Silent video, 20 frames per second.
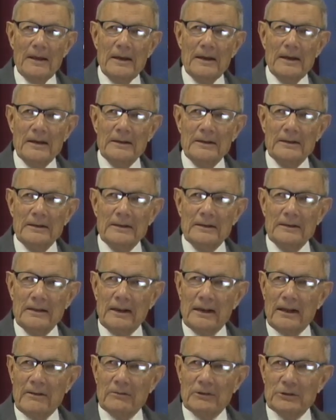
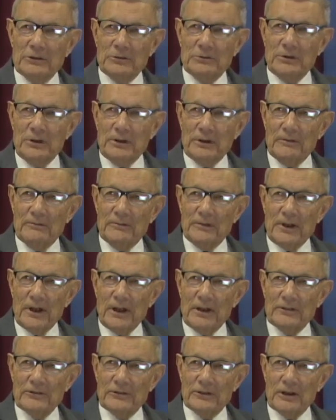and have a string of
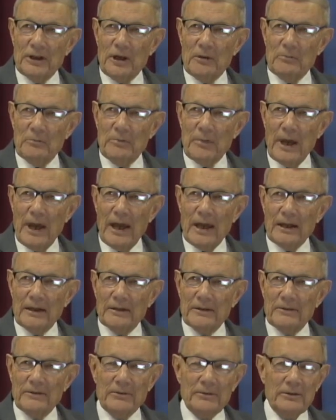tests, come back
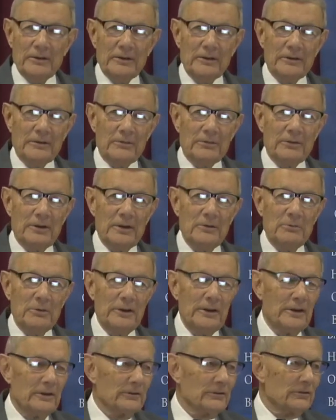th three
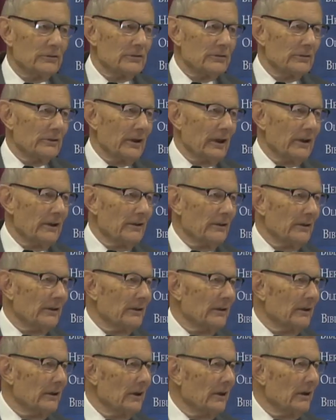weeks
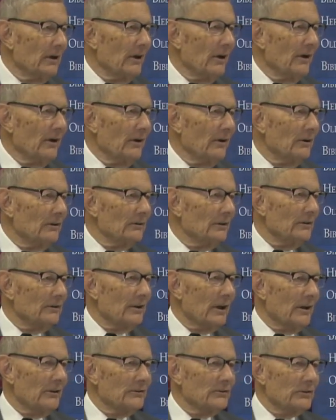later, and all the
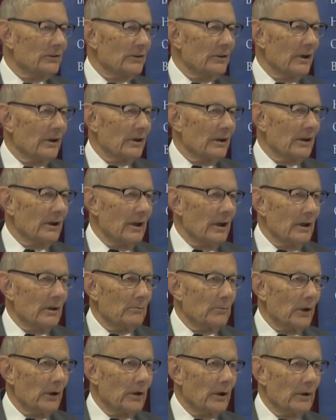tests are done
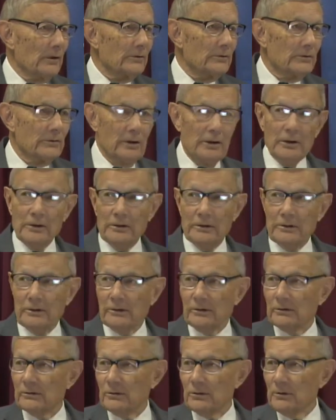again because uh,
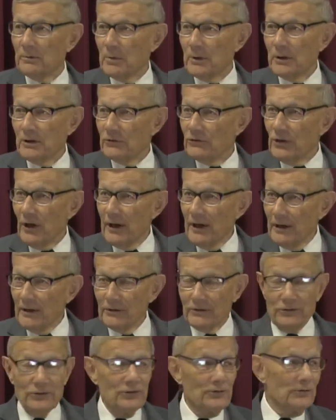there could be a
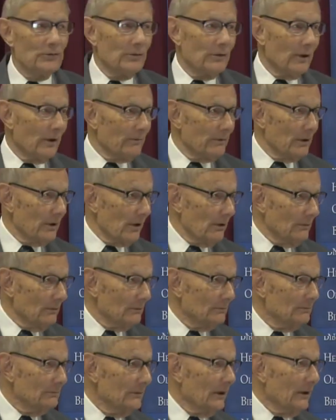change. You never know.